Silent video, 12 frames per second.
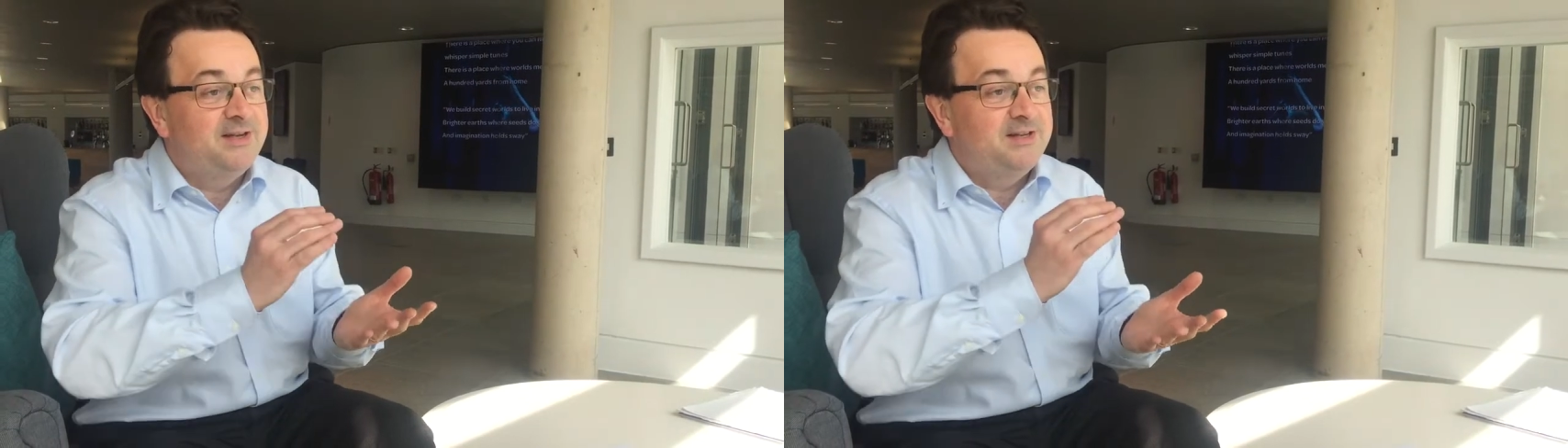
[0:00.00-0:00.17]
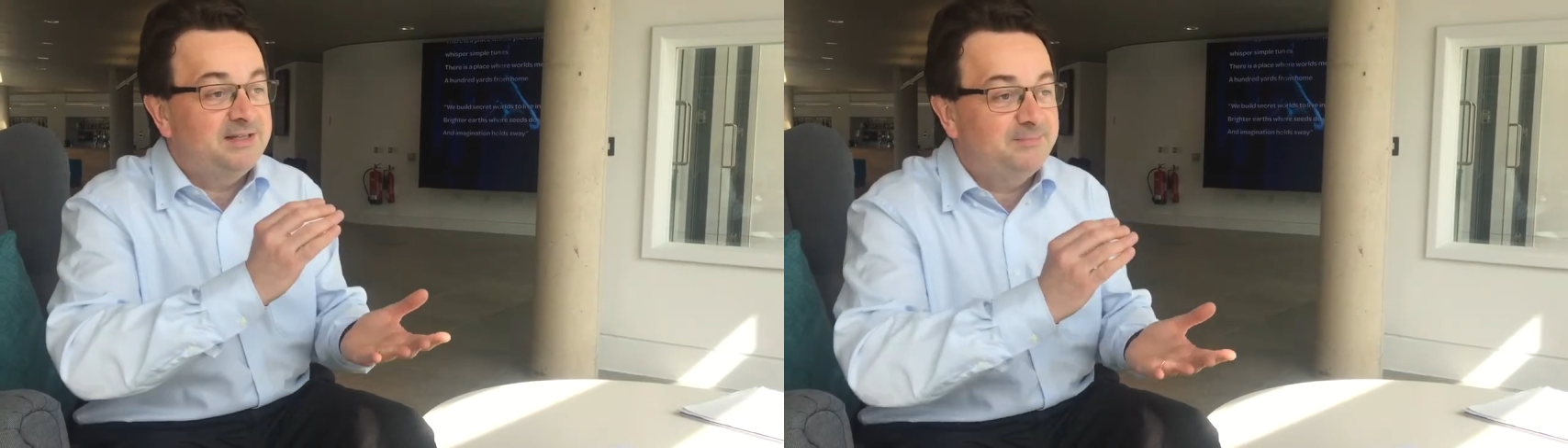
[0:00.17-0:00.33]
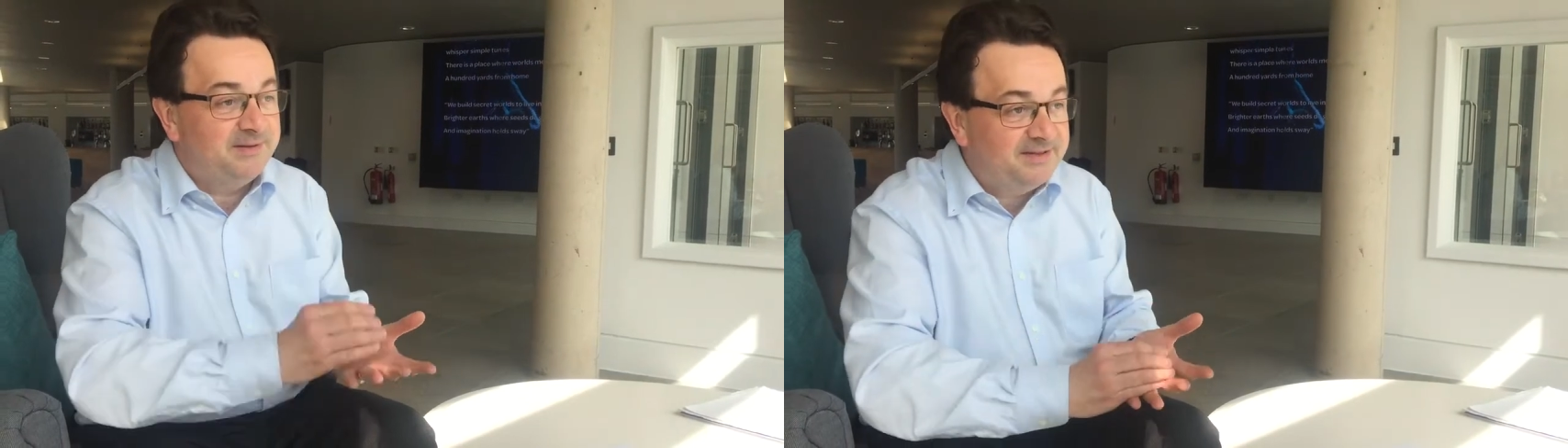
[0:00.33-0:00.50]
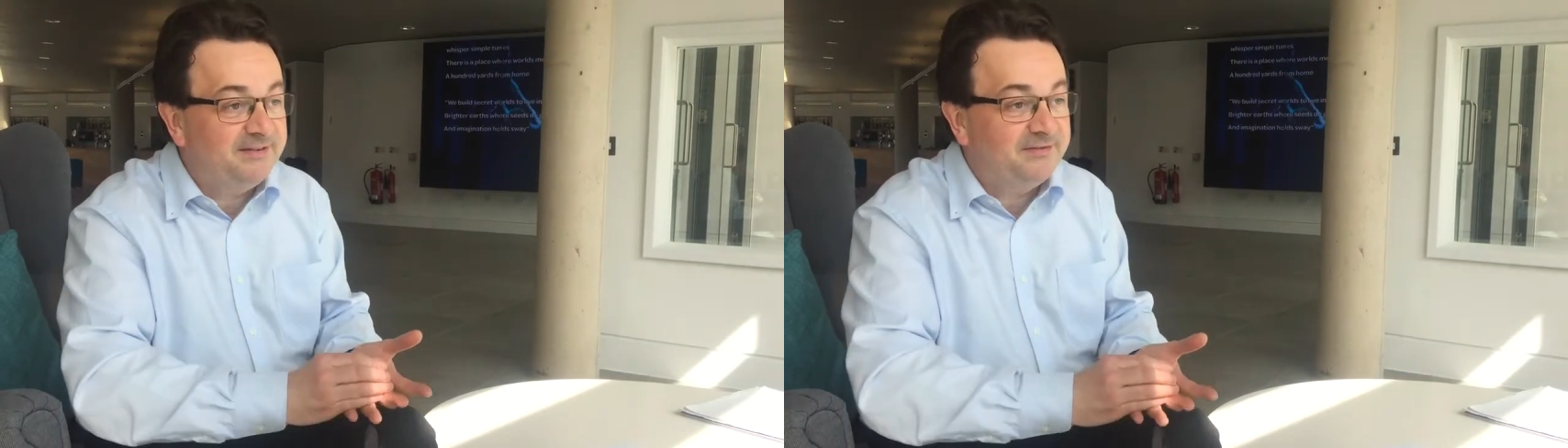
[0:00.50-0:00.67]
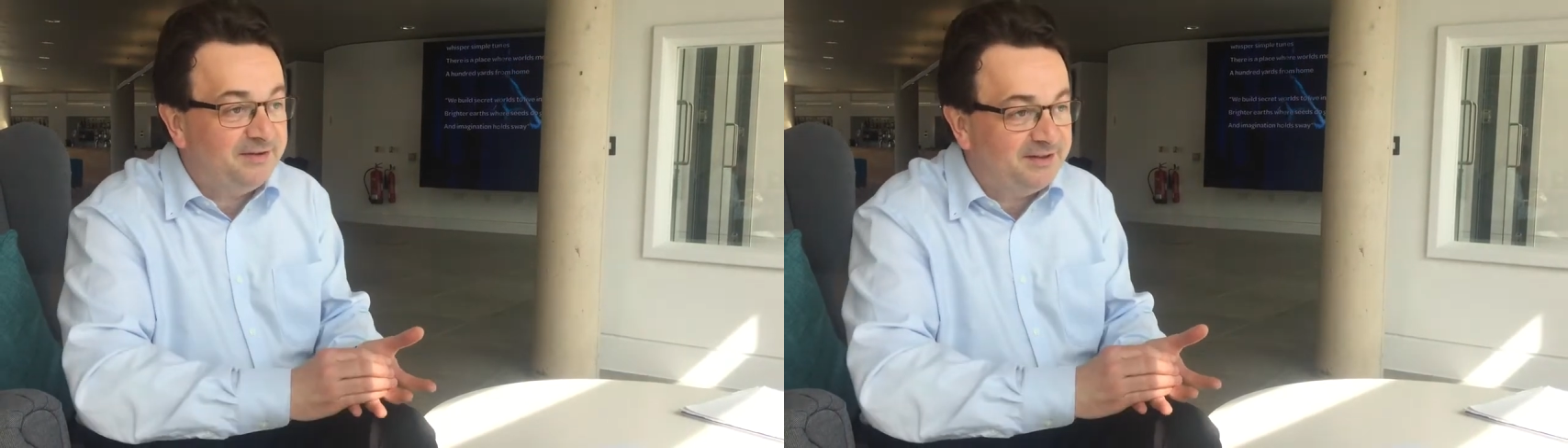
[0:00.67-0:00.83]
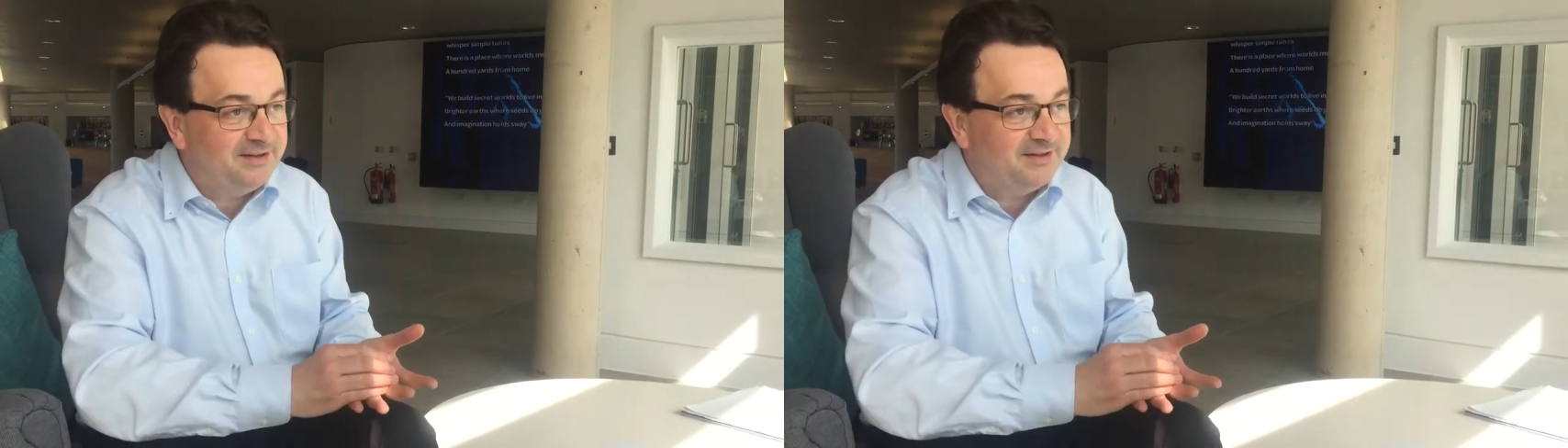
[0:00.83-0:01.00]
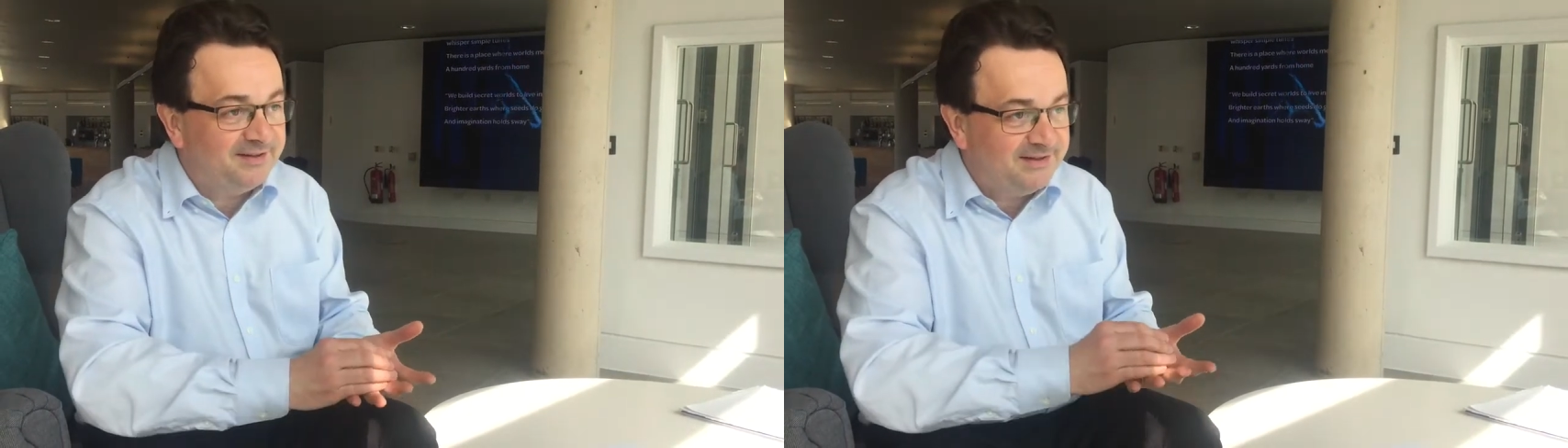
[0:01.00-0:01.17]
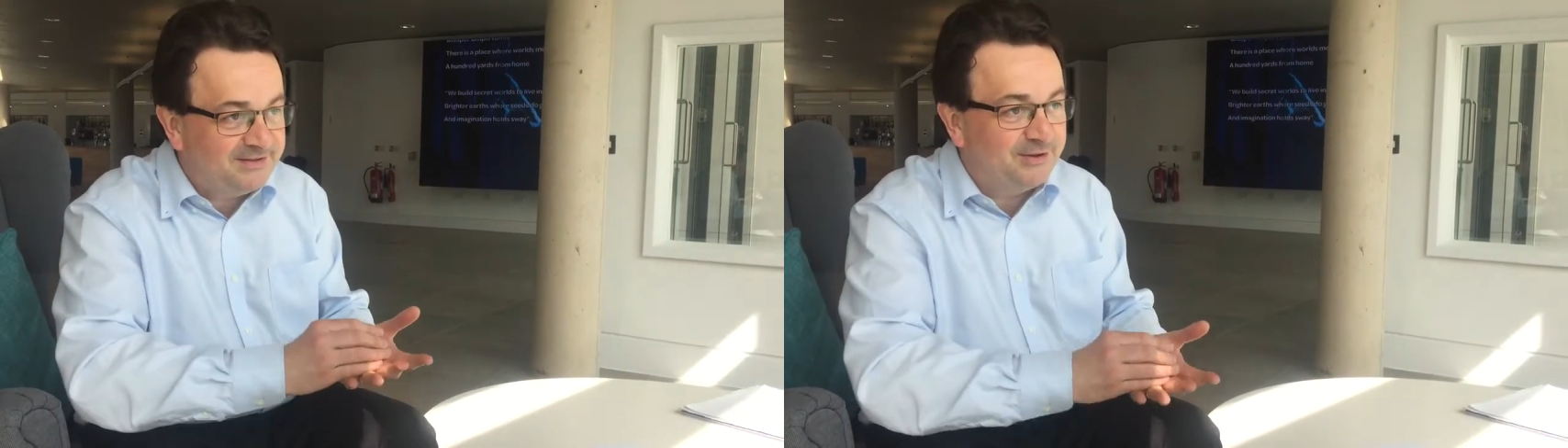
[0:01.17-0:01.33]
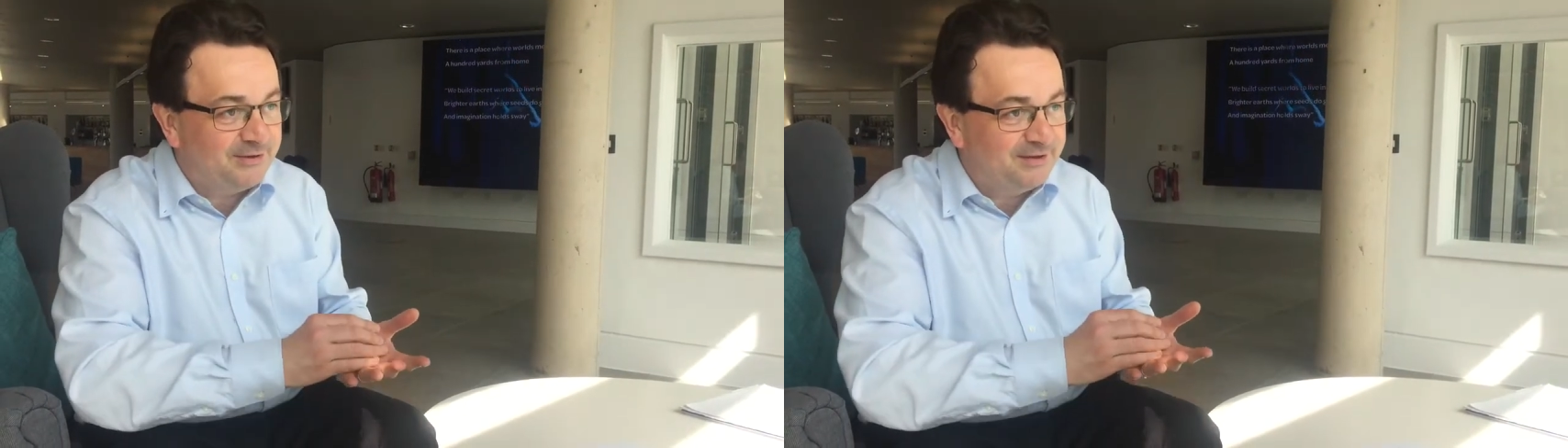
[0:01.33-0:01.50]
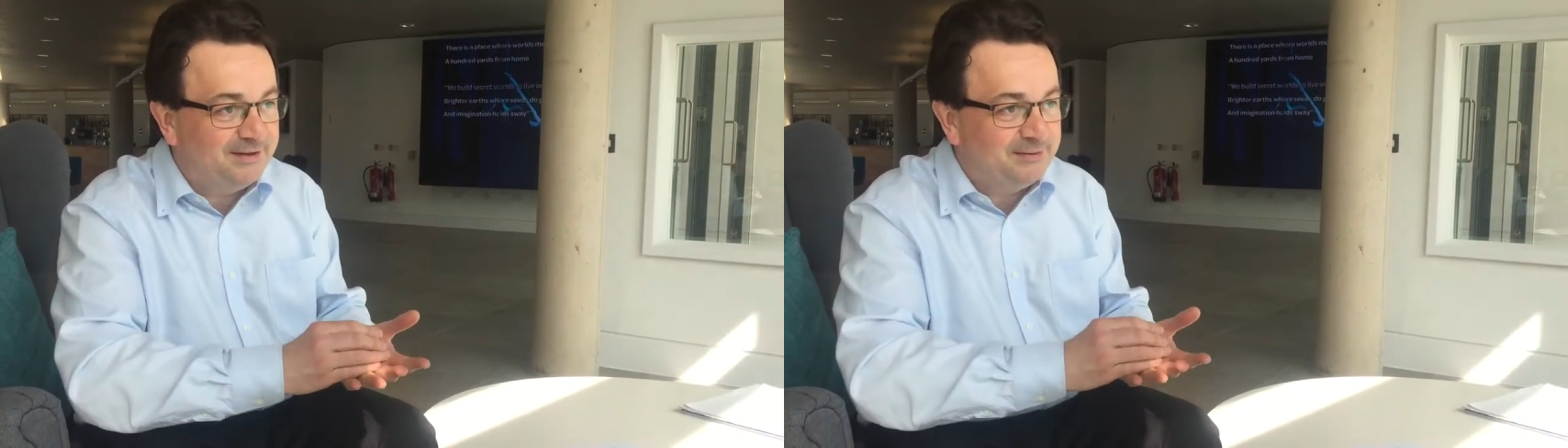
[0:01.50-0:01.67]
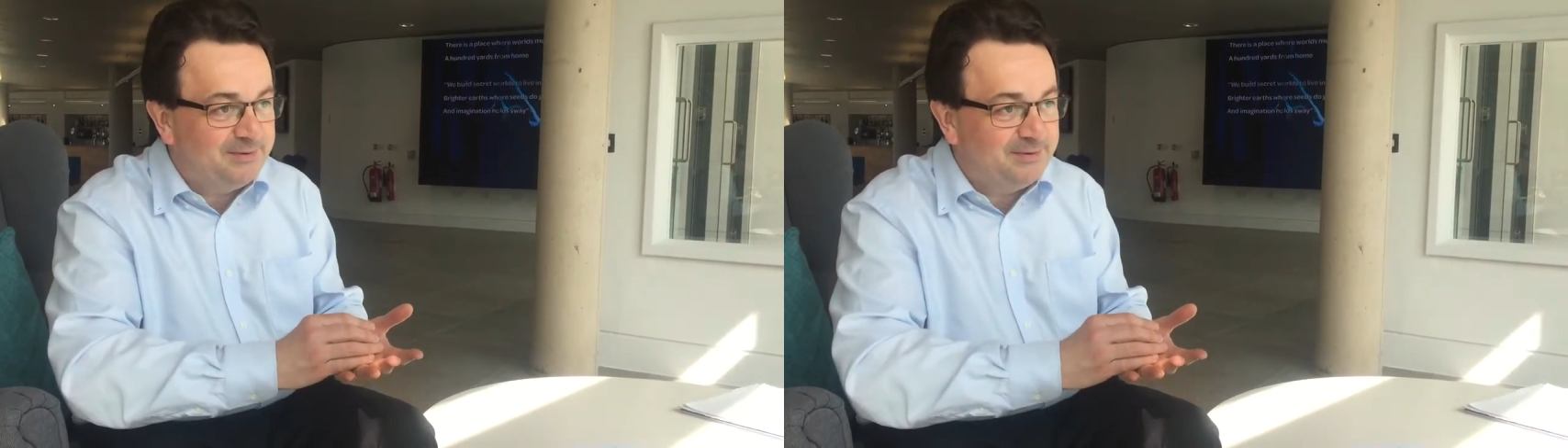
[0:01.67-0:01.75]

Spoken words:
specific historical